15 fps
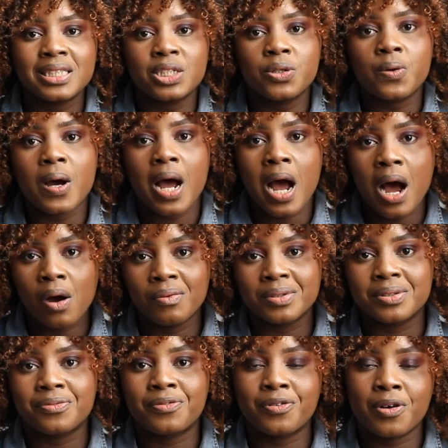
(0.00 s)
you
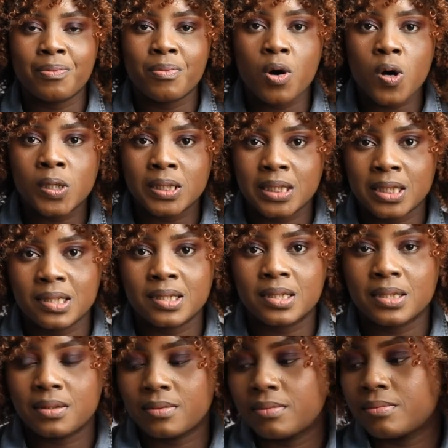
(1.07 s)
out from others.
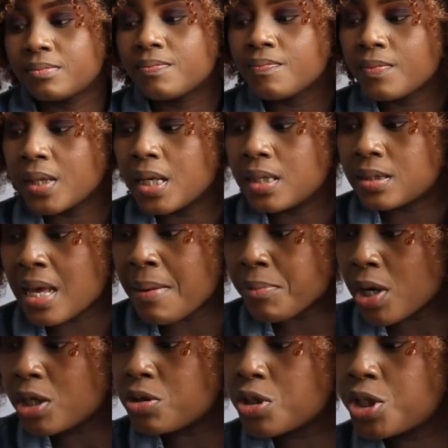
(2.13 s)
So I'm
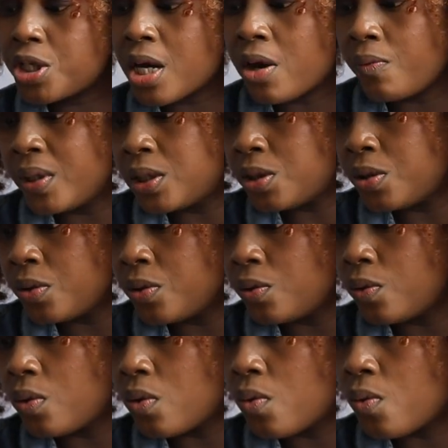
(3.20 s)
going to share with
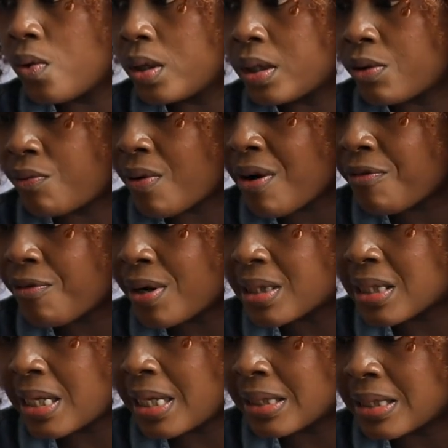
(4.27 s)
you the
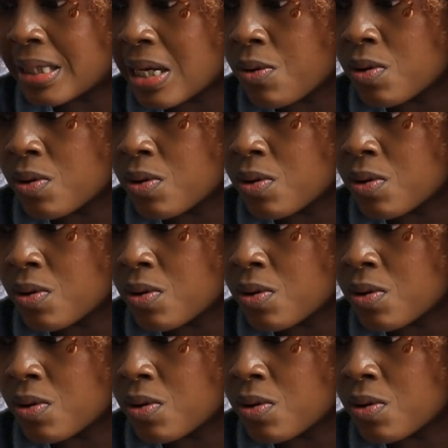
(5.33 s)
reference letter that